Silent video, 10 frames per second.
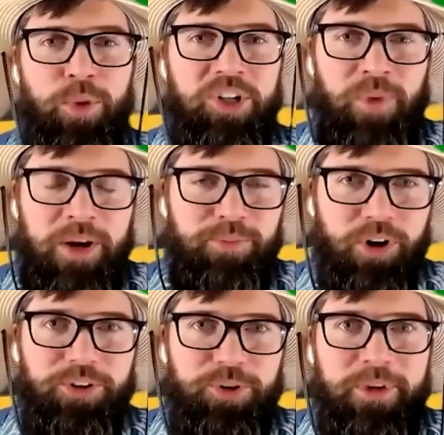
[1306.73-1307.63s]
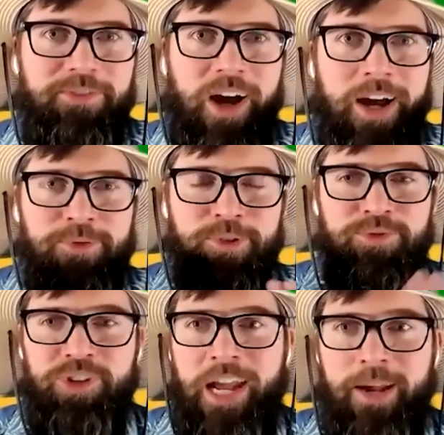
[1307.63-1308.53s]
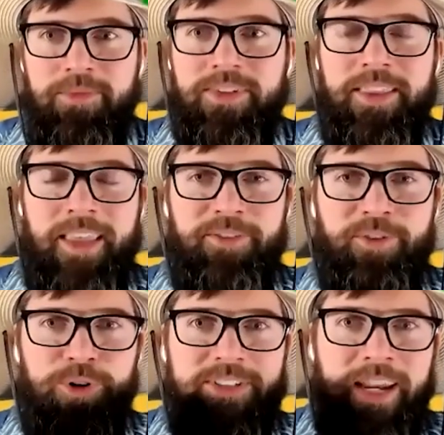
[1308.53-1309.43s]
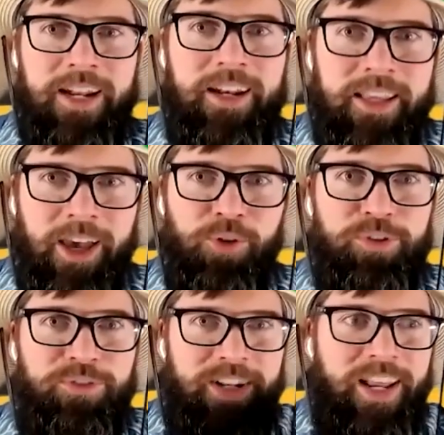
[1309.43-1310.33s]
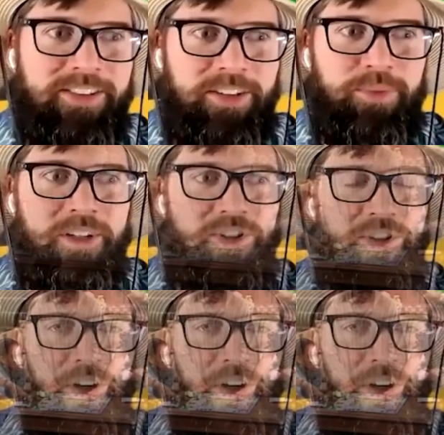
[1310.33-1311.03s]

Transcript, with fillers: much My Brother and Me vibes from James. And then, of course, Kenan and Kel with Vanessa, because